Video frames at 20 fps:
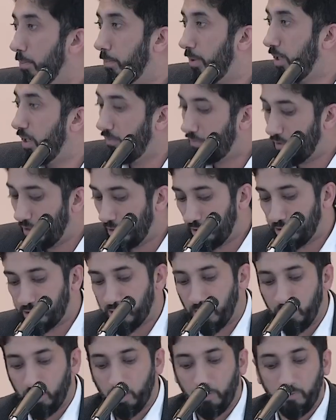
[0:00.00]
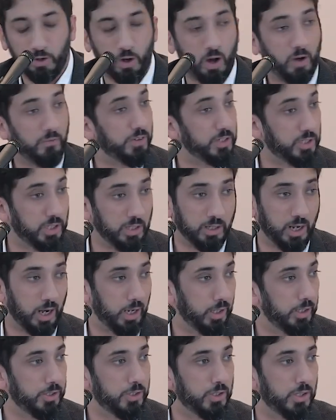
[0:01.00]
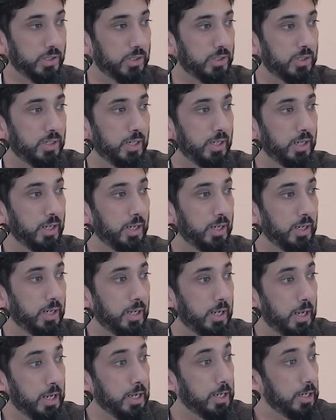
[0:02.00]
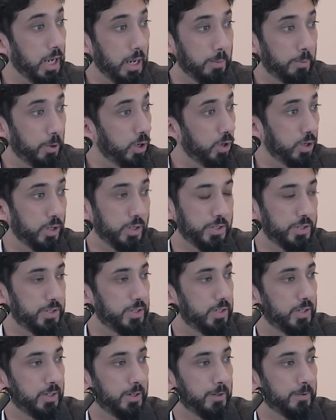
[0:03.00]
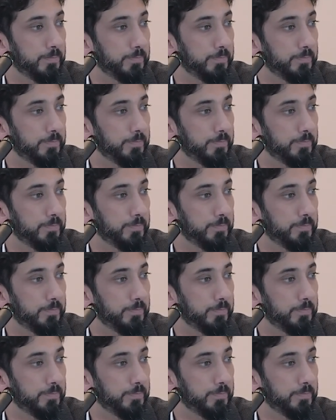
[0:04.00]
but even in the setting of an office, in colleges, in neighborhoods.